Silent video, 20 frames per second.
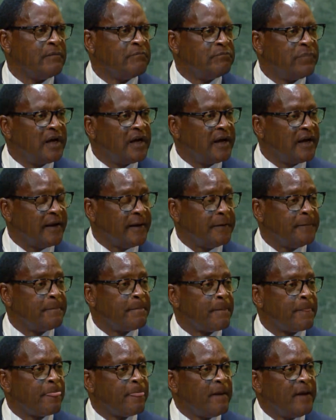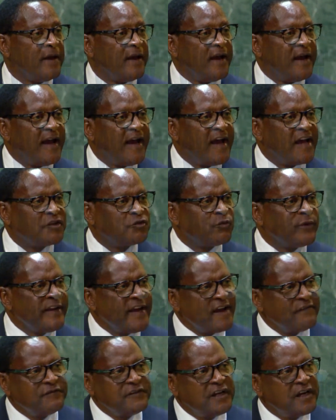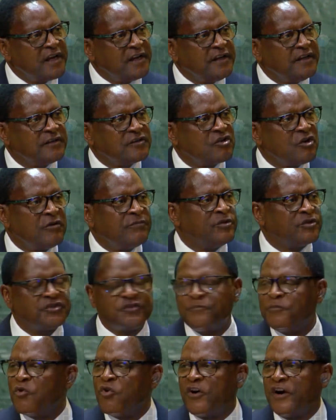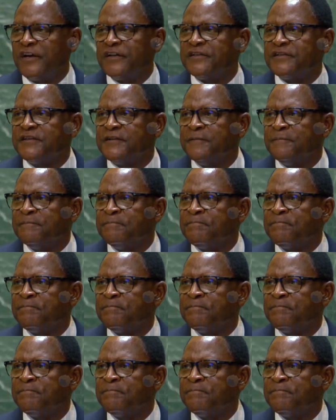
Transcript: But as we have done in global sports,